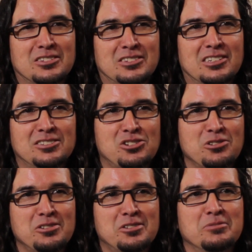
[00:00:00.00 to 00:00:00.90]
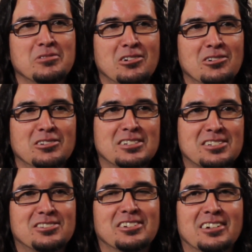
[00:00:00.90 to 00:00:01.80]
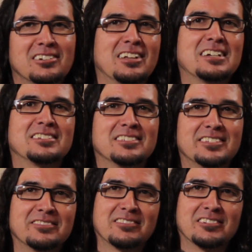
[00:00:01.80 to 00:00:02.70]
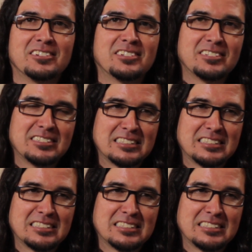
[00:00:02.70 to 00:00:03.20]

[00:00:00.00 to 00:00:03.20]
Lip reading: The short-term goal is to get our license, of course.